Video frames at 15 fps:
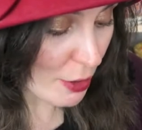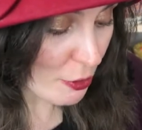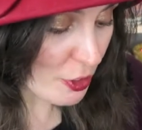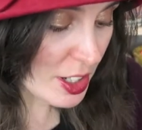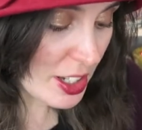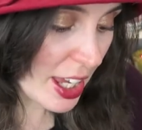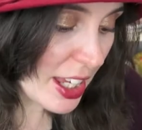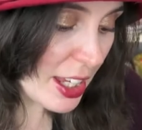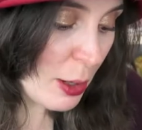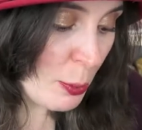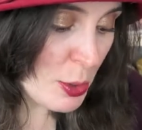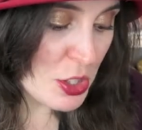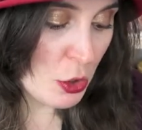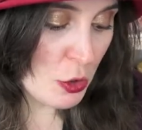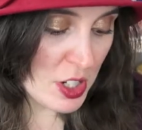Every Day
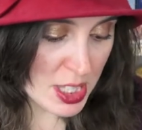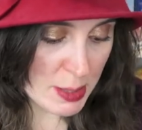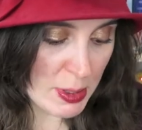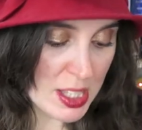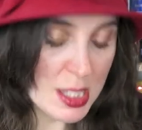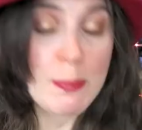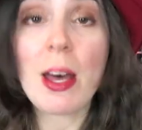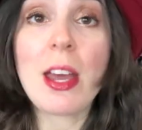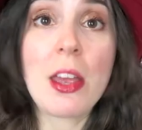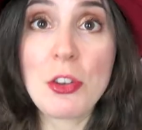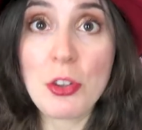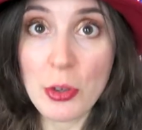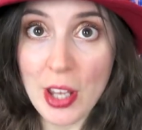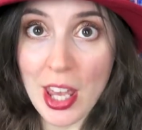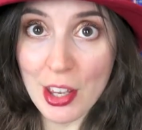Was Christmas by
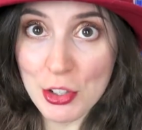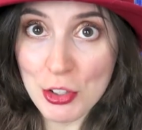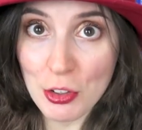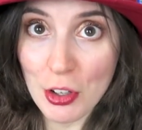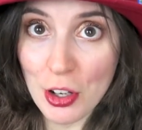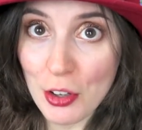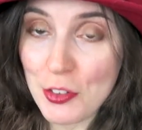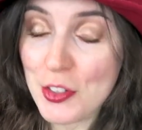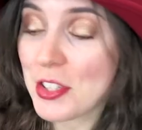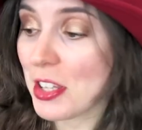Donna Ashcroft.